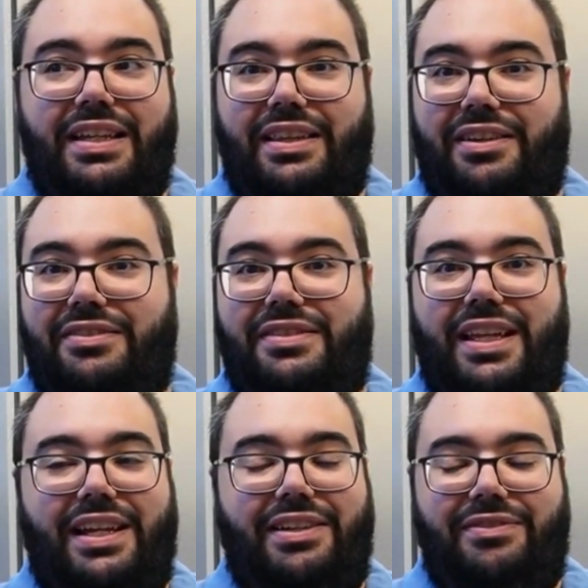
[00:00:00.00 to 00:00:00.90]

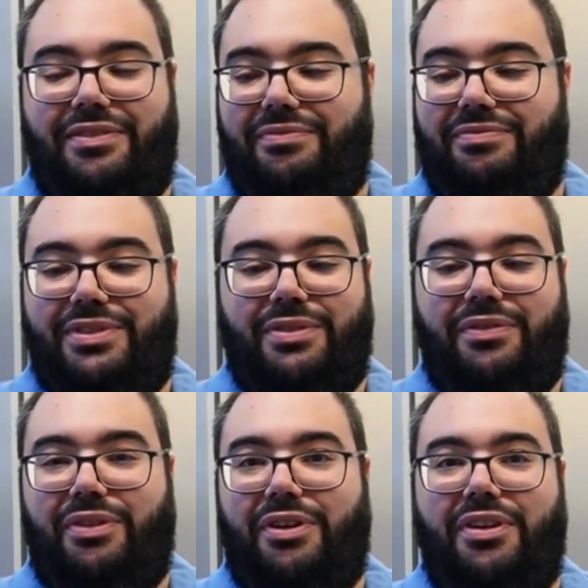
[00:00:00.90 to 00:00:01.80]
they sort
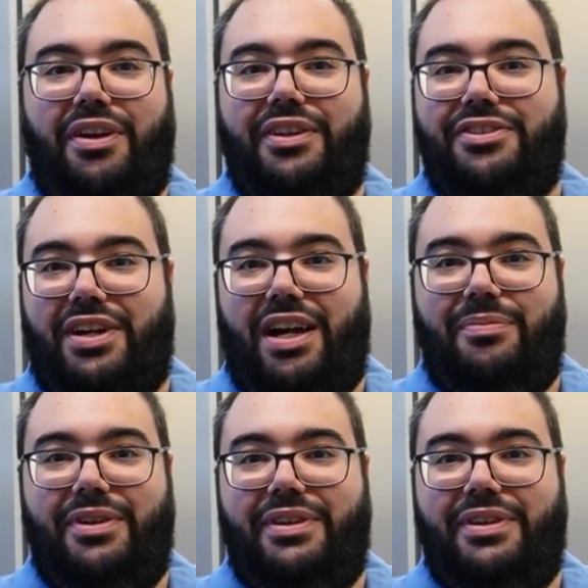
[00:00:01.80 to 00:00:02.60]
of learn on the job.